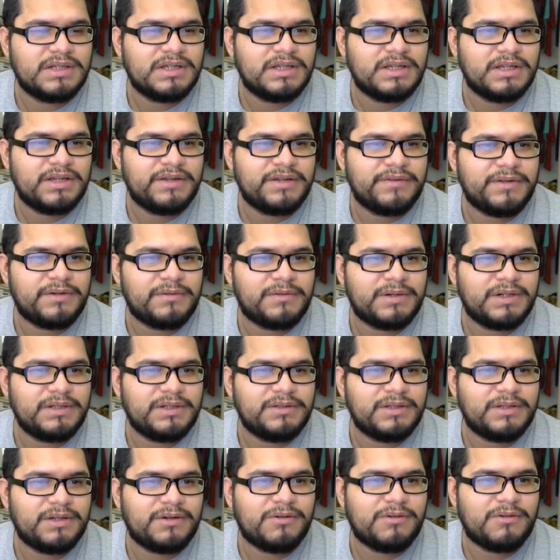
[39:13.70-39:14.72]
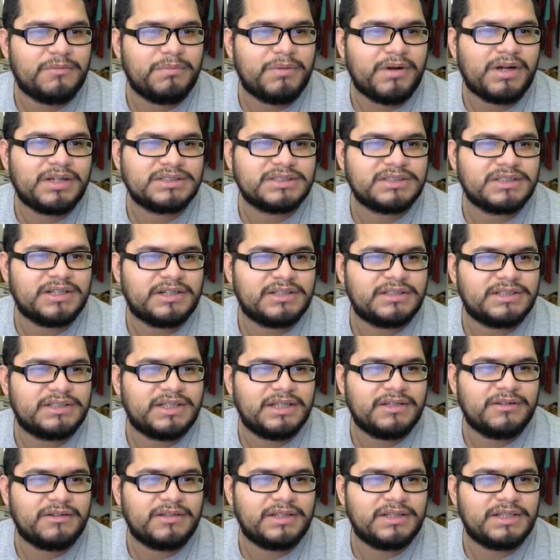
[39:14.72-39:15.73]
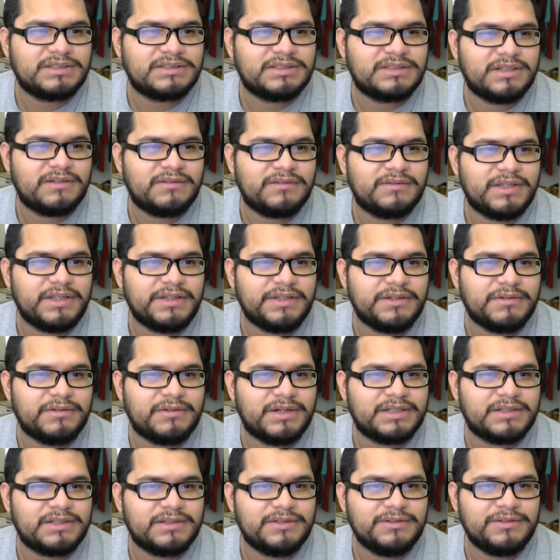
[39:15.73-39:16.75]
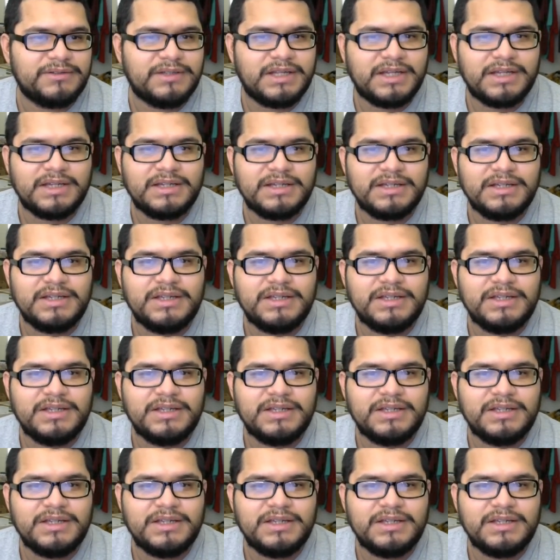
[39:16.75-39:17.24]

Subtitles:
if you don't want to do the whole box content and all that stuff, then you don't have to do that.